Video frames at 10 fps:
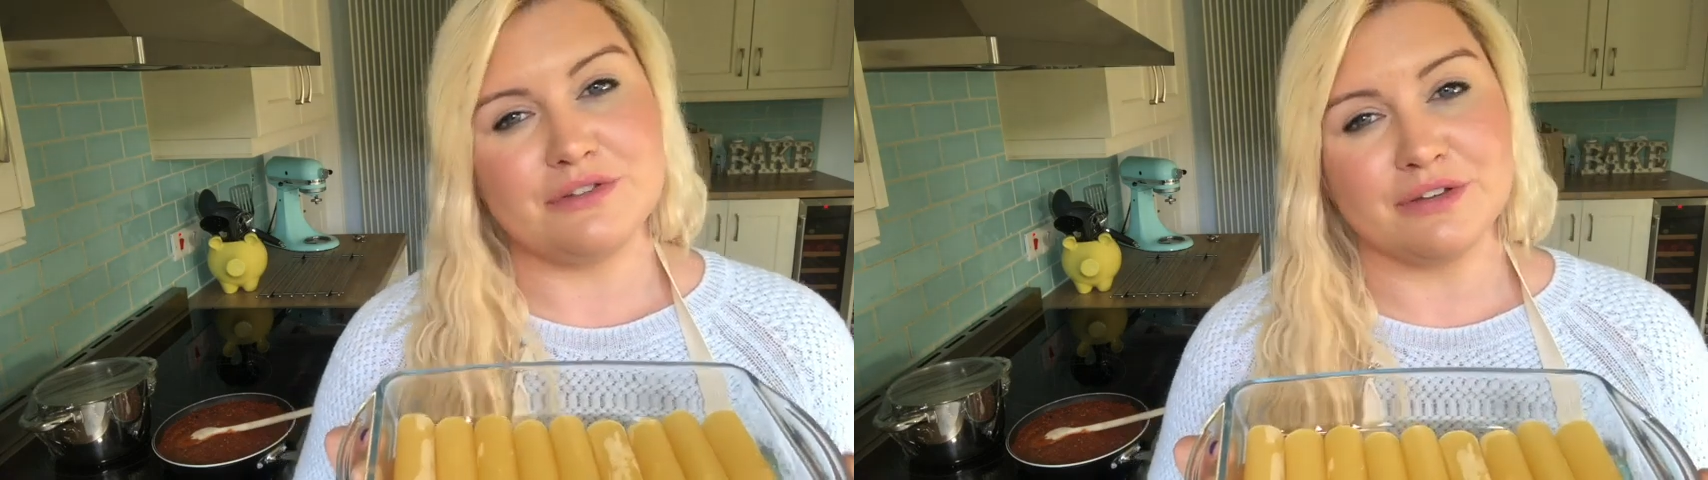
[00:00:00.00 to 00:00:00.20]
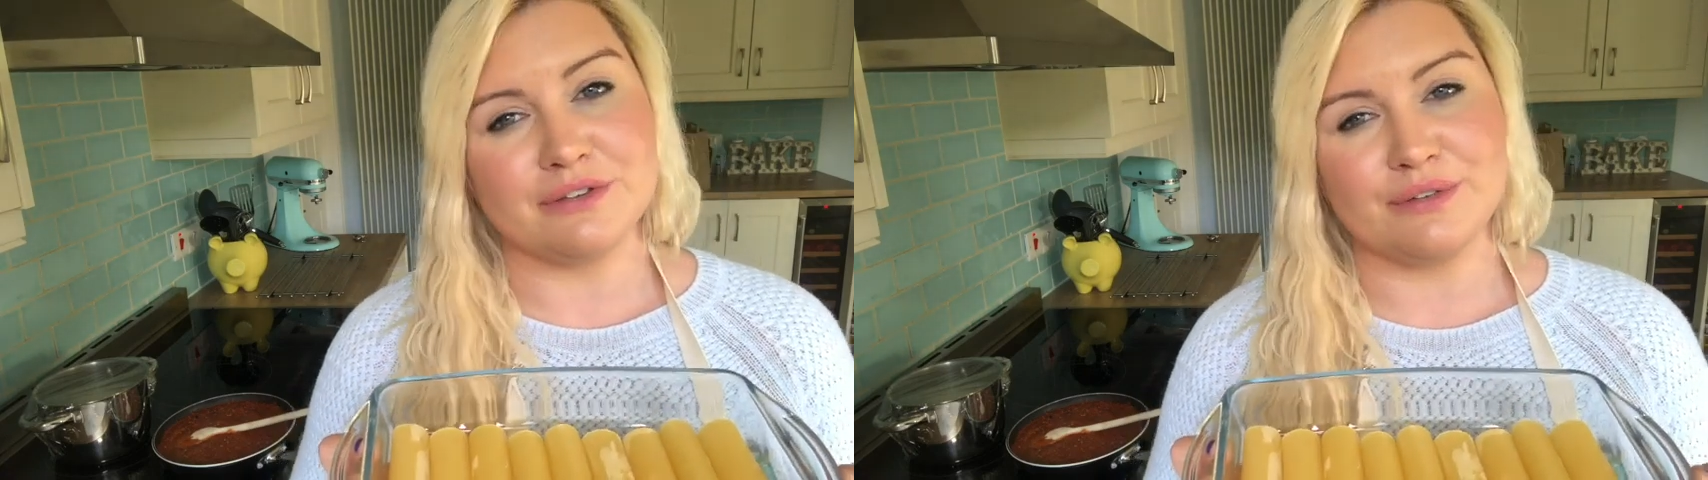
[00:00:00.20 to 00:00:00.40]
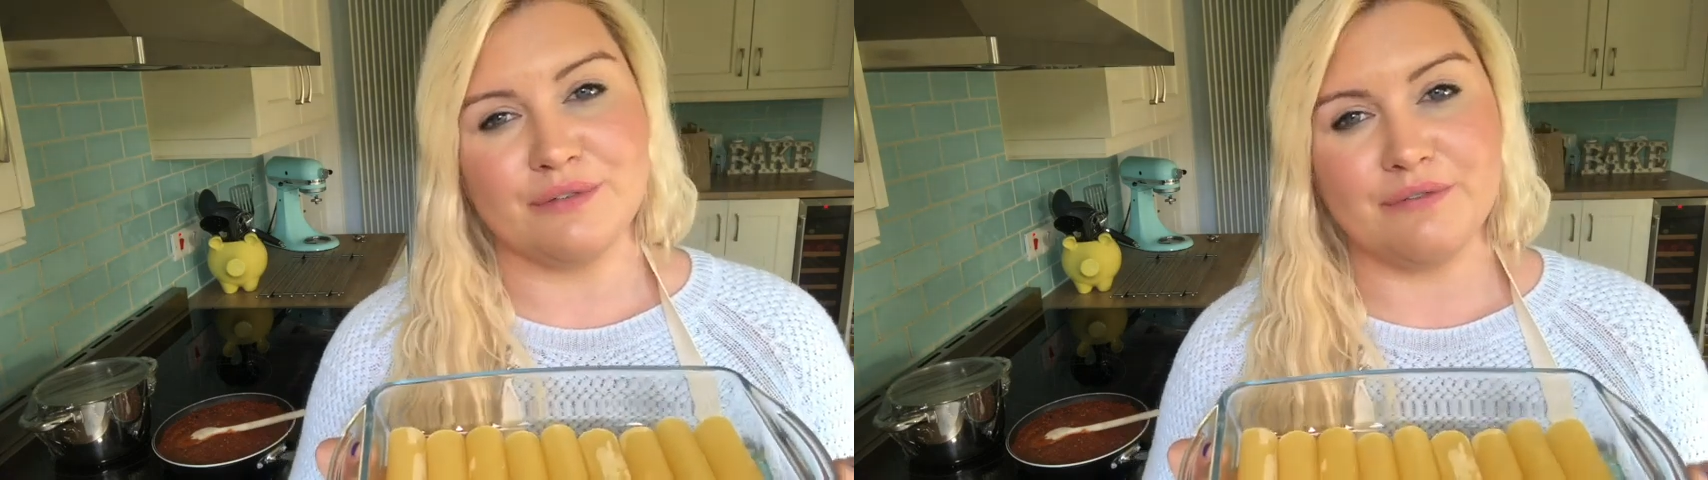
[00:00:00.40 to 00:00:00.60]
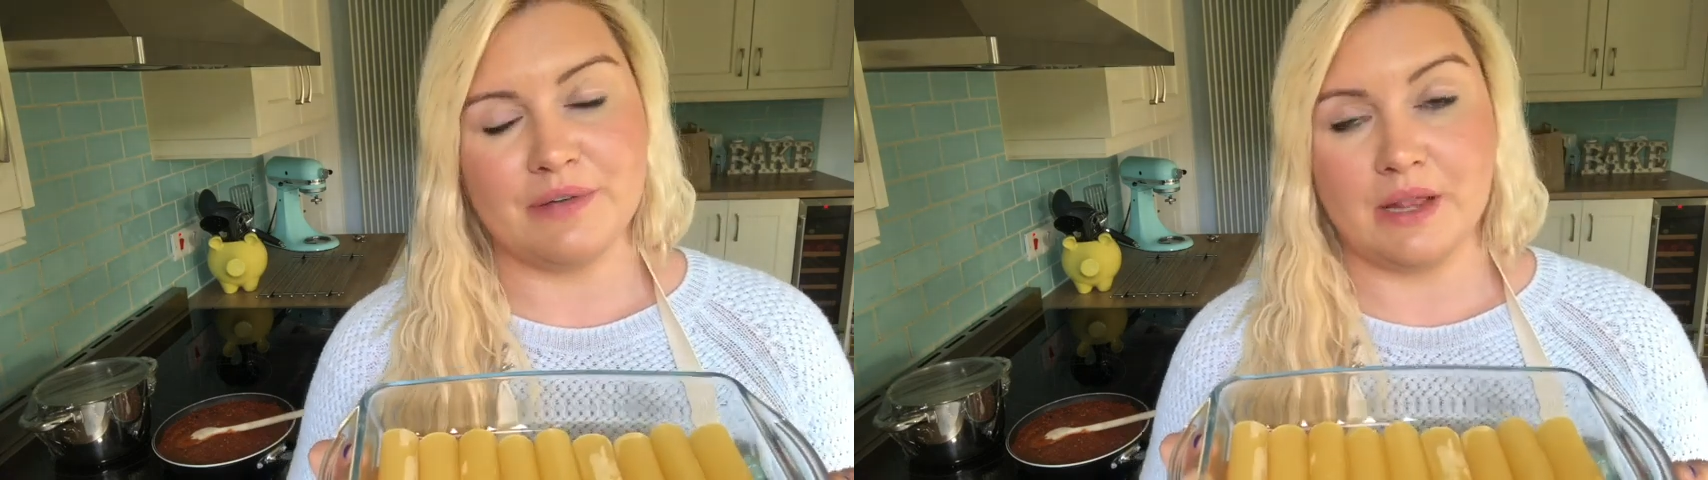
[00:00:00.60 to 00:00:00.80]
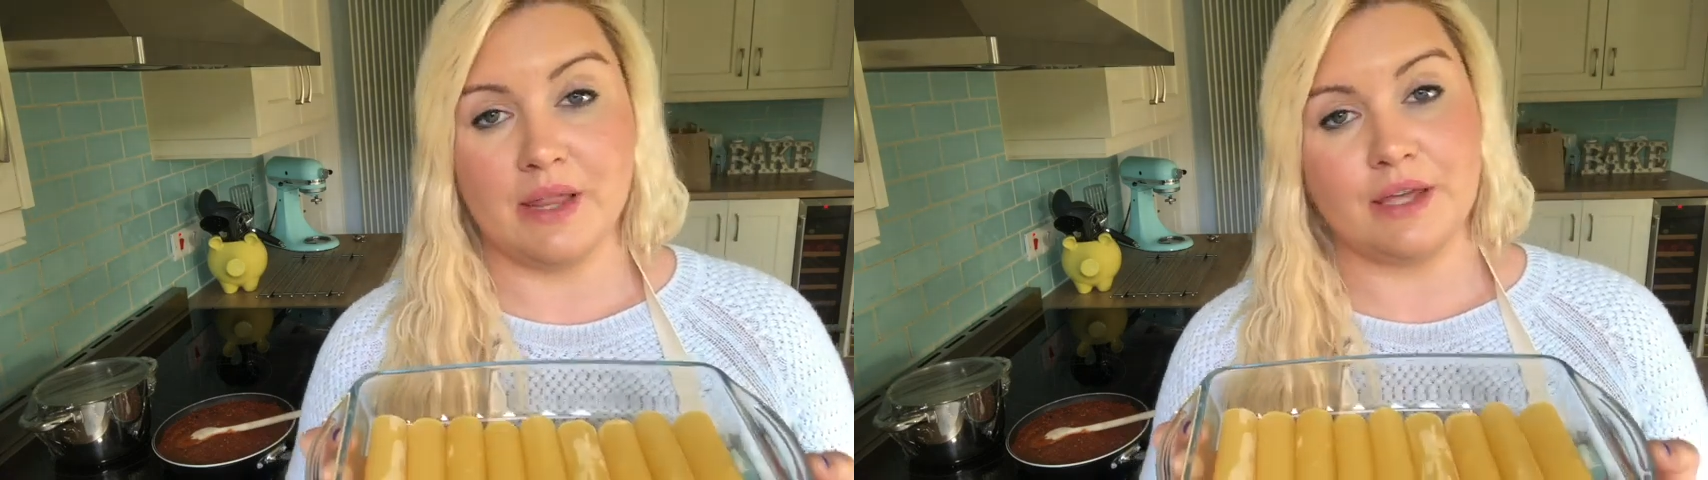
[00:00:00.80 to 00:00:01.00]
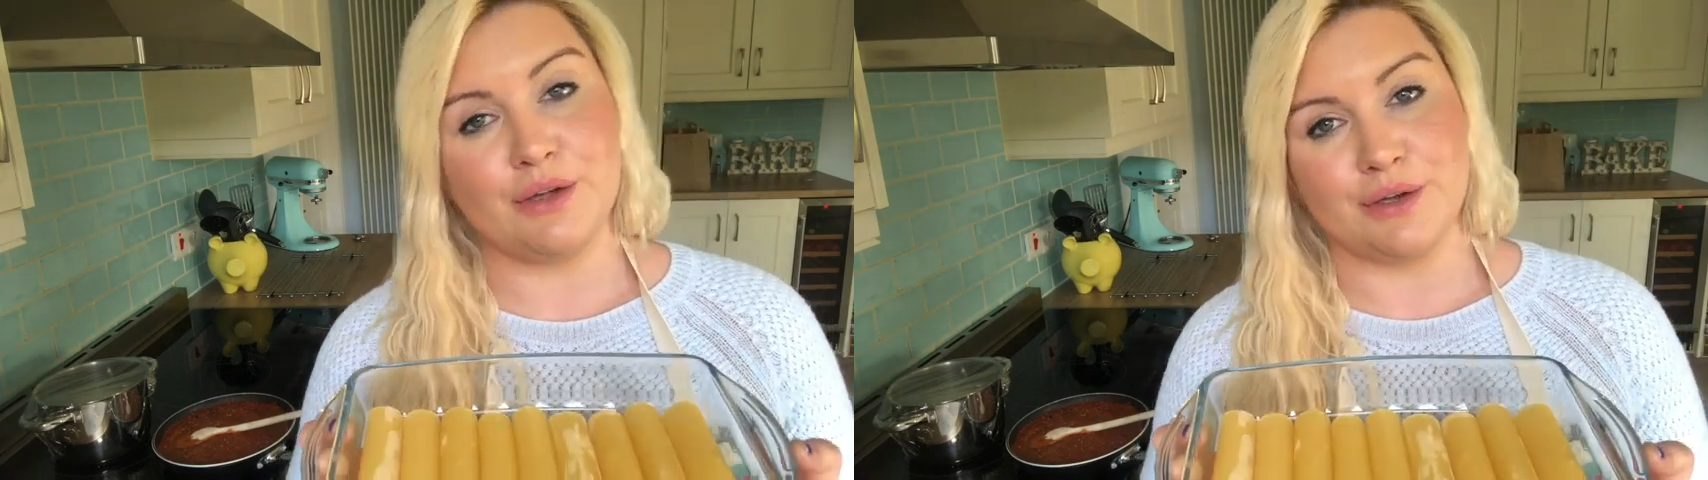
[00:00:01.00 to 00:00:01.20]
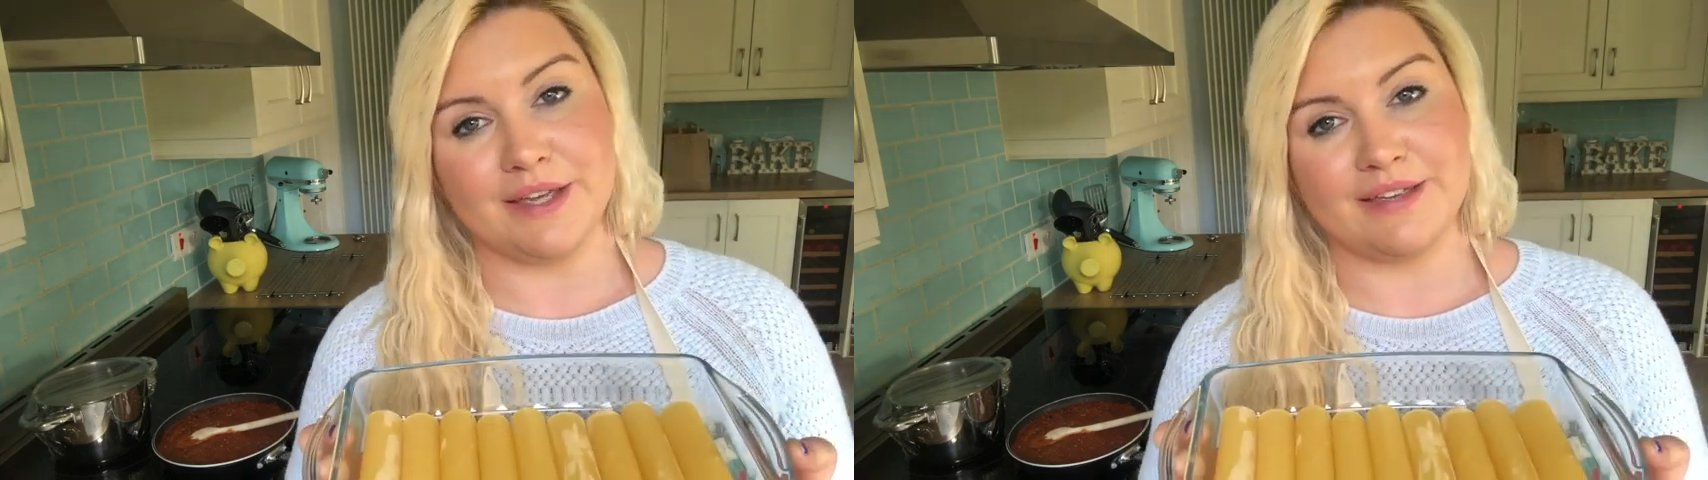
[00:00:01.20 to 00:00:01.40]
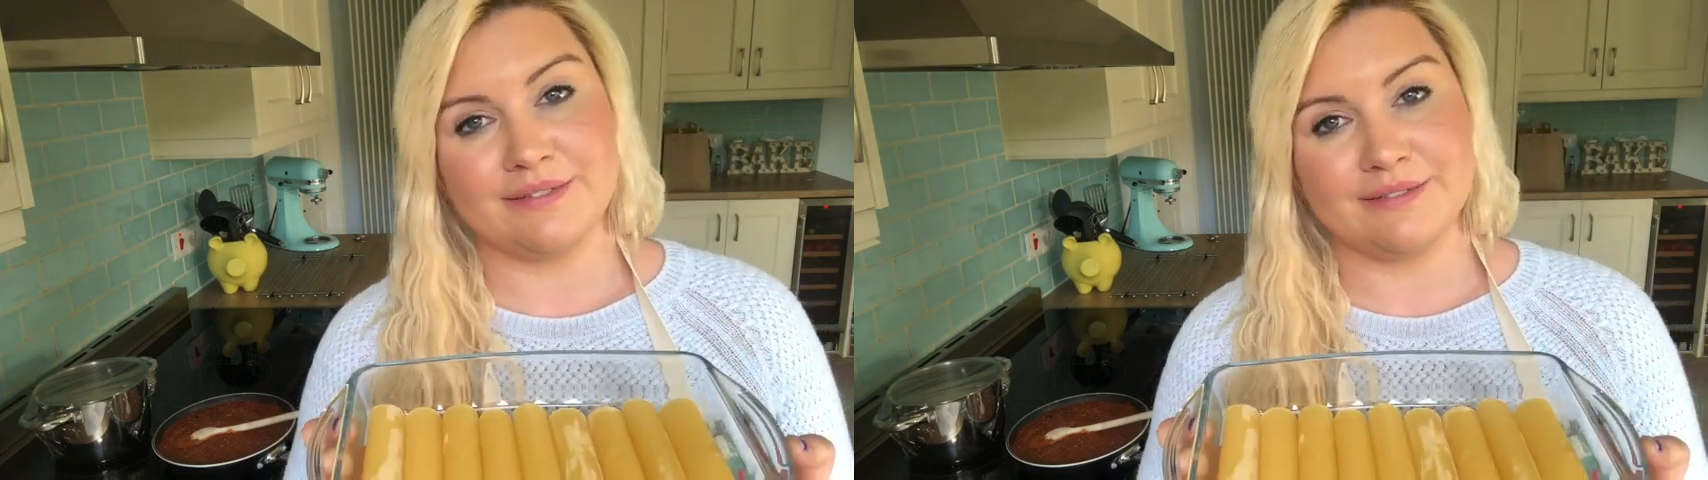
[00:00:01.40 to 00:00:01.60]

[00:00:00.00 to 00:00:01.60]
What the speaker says: just don't feel like cooking.